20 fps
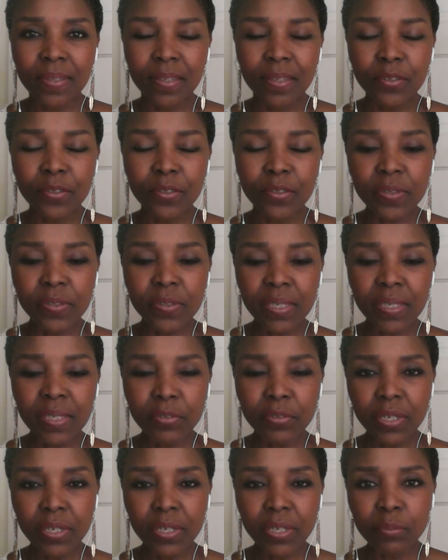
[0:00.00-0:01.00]
So see
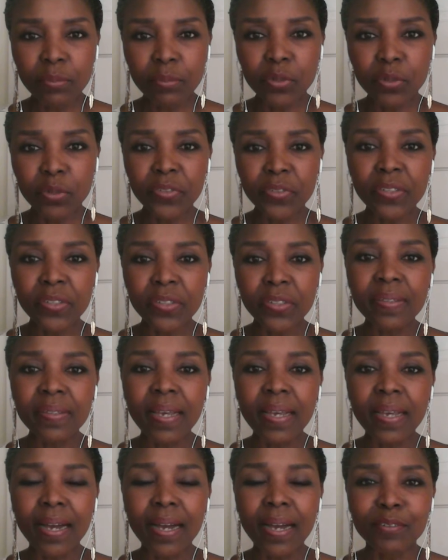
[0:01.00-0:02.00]
if you can move
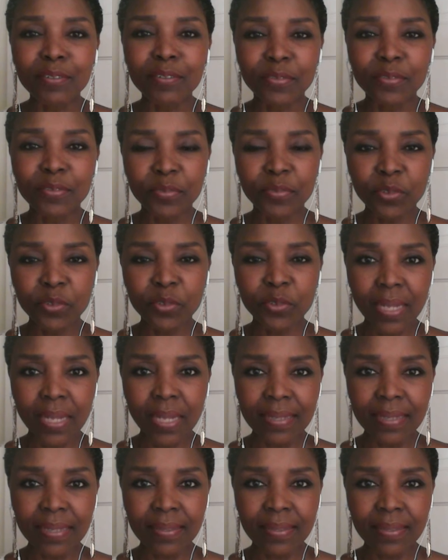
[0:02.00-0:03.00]
yourself to
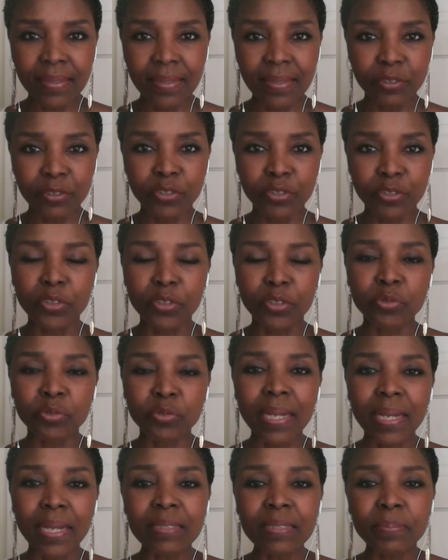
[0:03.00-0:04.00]
that center, to
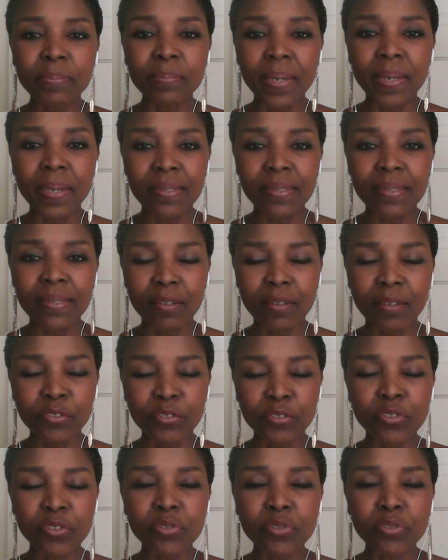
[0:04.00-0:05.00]
that space of
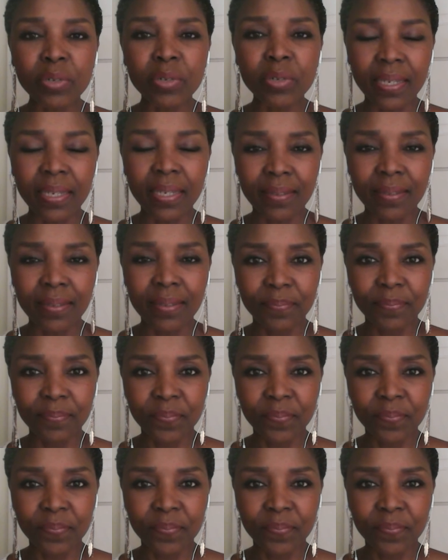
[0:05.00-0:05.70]
truly